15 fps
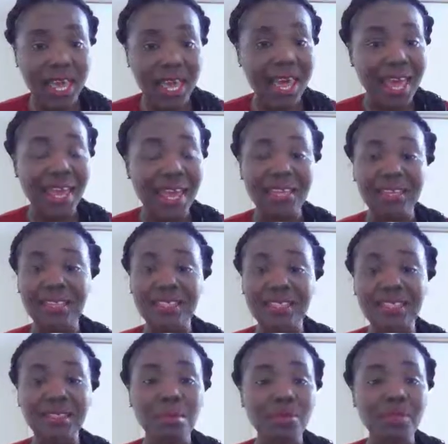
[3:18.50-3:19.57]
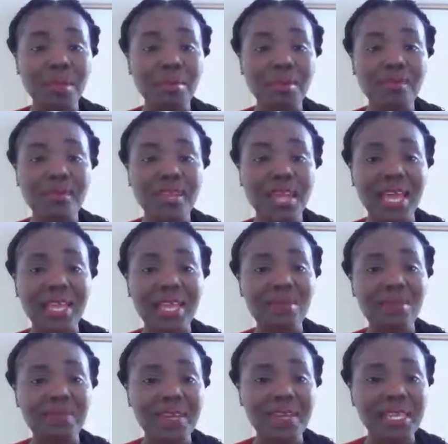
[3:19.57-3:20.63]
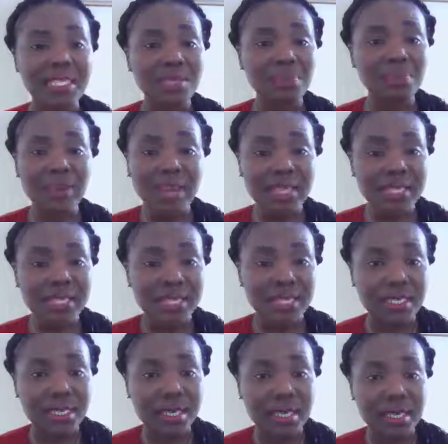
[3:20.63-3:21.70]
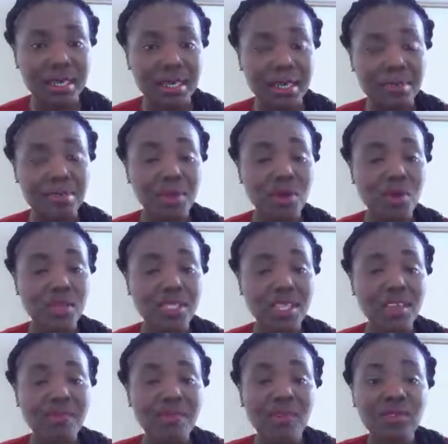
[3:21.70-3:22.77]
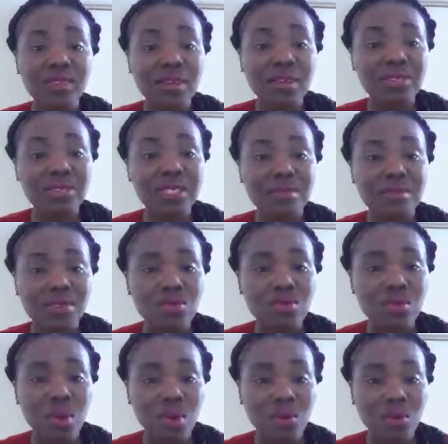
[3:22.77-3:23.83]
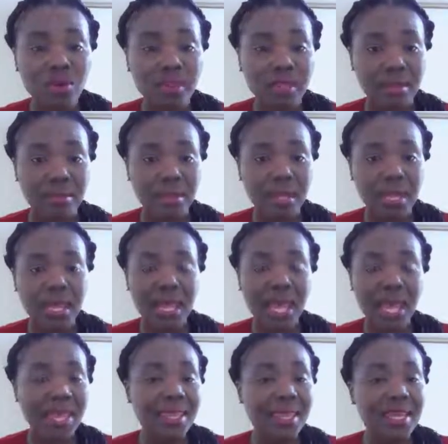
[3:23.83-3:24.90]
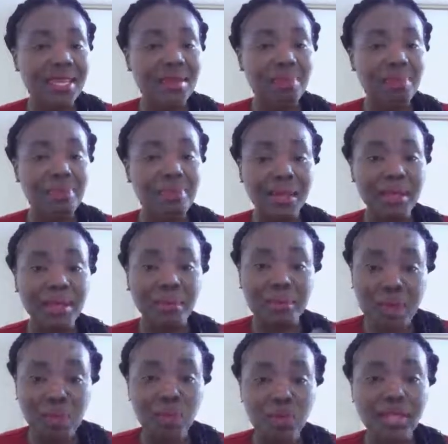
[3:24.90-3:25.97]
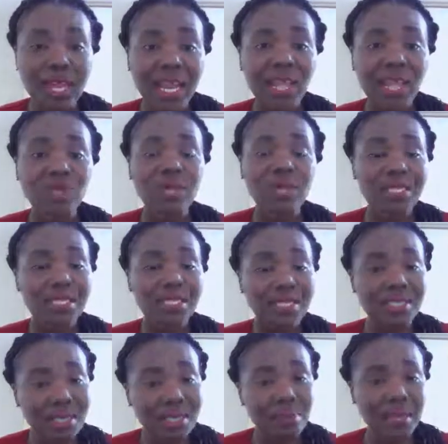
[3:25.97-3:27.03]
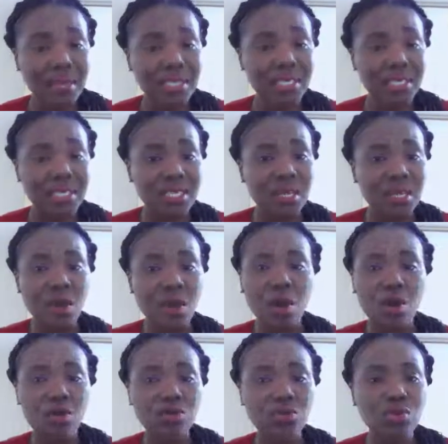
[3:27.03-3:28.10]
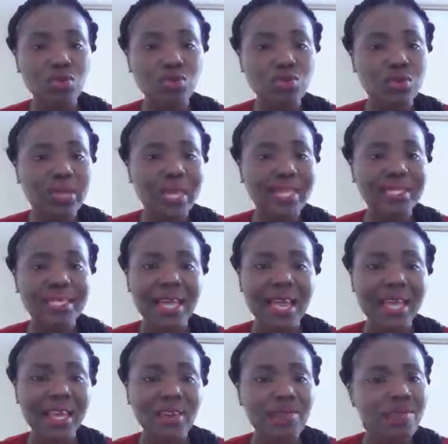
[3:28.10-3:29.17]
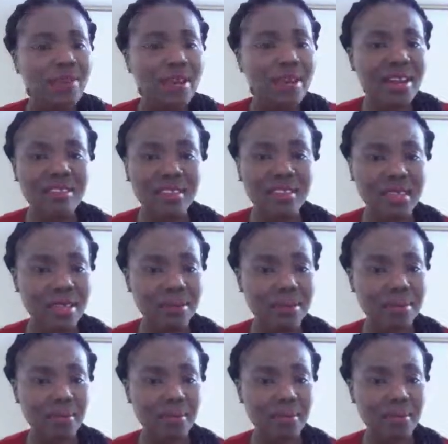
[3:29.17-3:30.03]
and some of them even end up feeling depressed because they feel there is something wrong with them. And then the people that actually send the patients also do get tired for nothing.